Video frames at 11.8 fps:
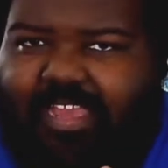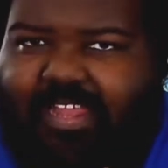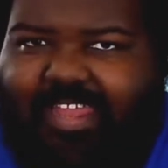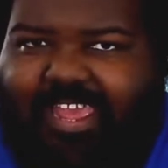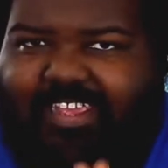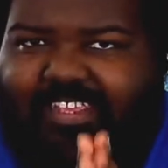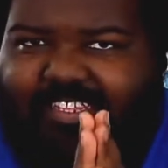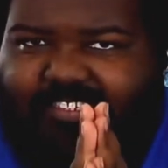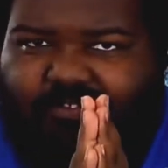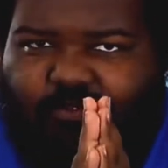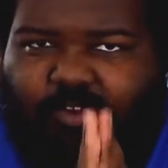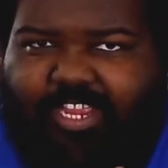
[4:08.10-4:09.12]
I like is
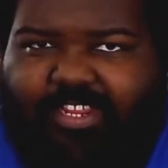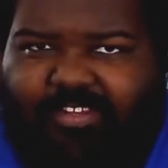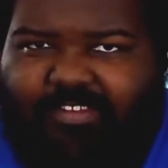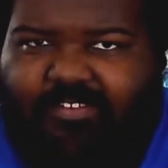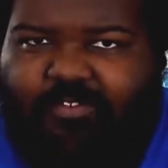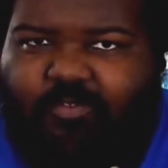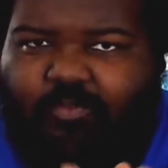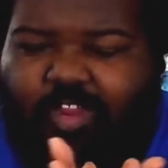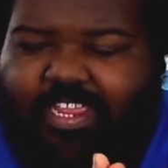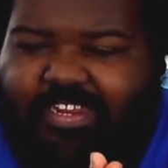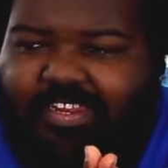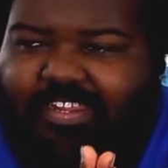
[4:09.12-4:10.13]
Raiden.
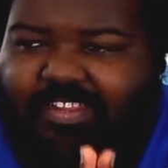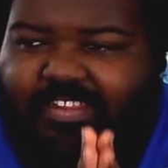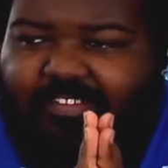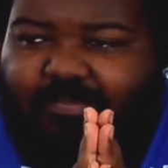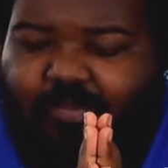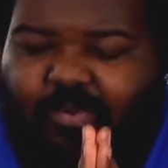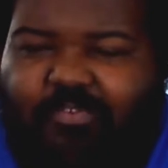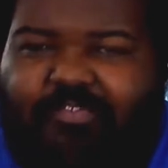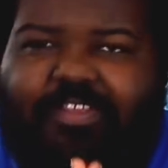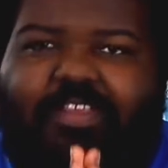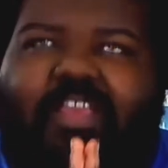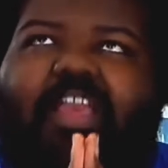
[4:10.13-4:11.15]
Raiden in this
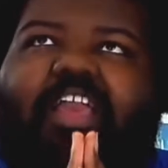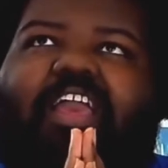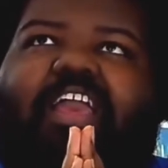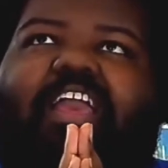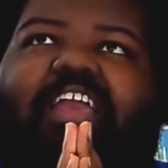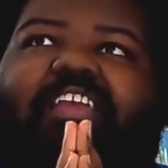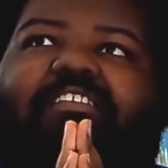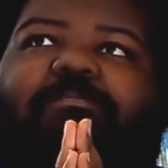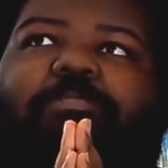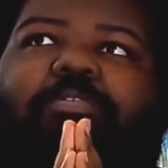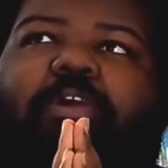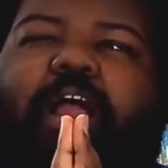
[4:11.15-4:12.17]
movie is
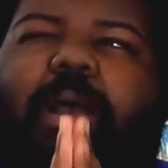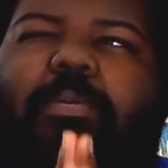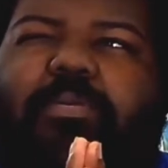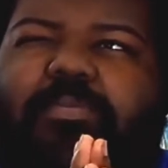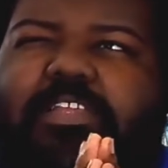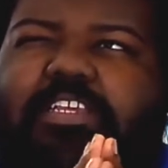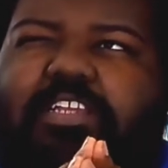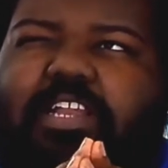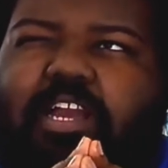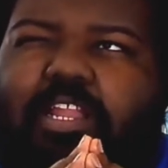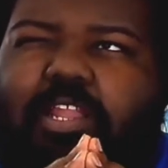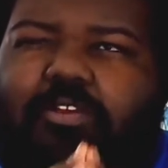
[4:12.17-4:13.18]
probably
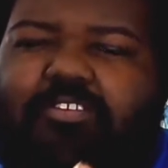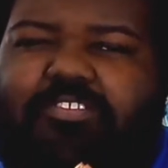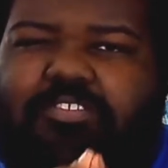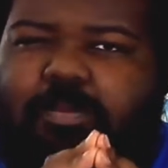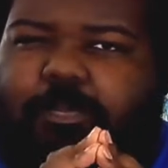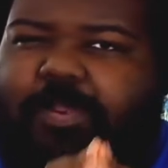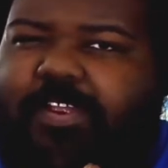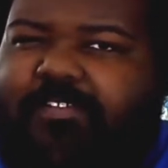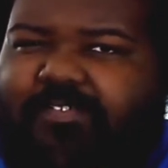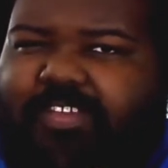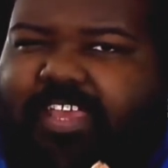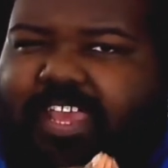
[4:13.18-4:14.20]
close to
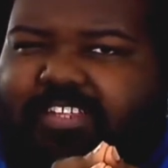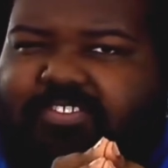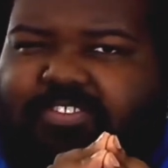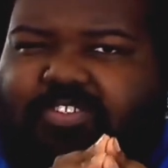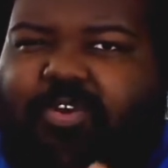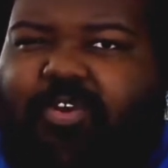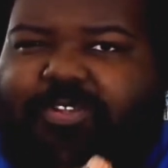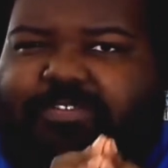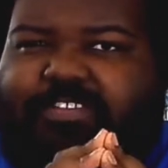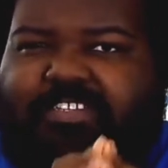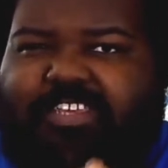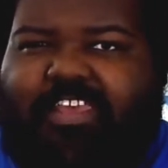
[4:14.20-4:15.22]
perfect as you're going
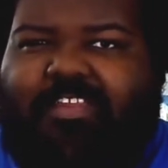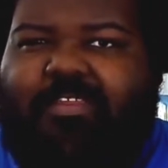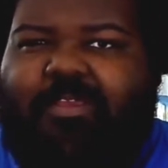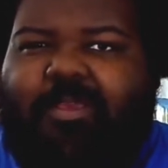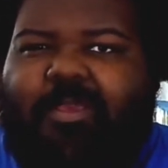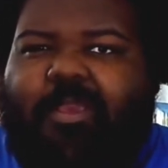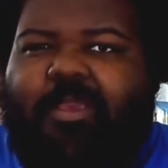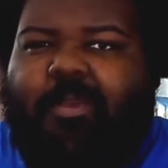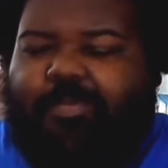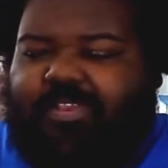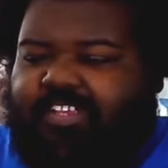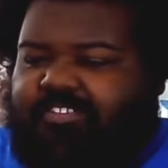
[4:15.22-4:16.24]
to get.
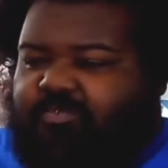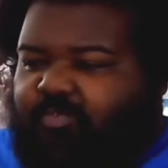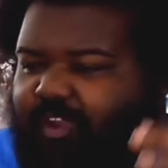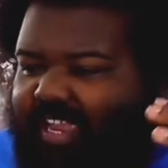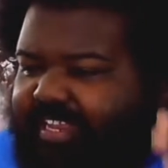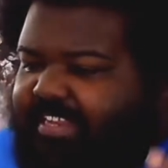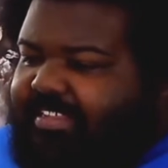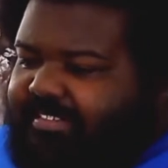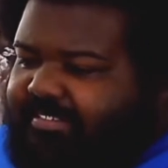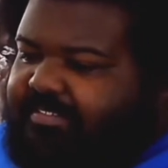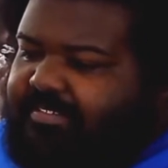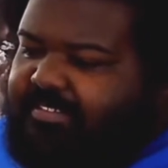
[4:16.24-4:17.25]
Because
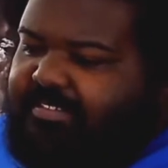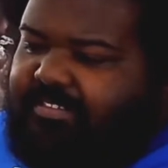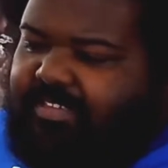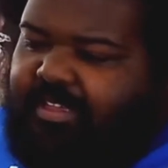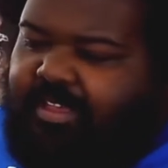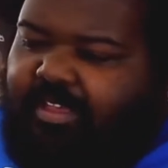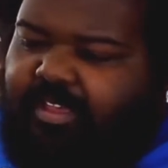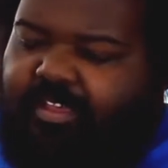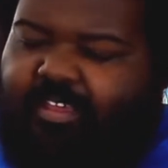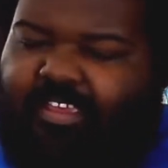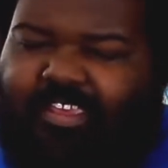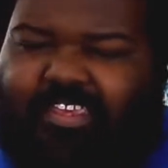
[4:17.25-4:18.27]
Raiden,
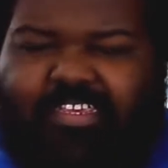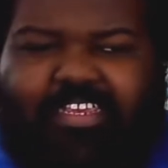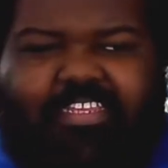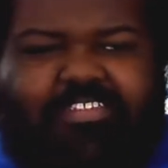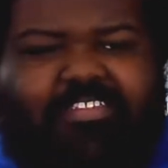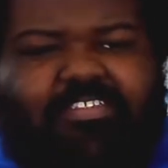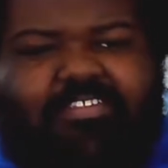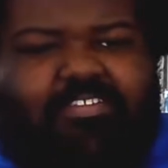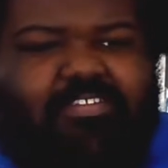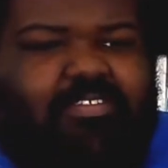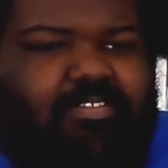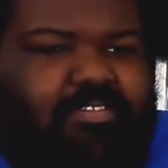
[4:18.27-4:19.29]
he isn't...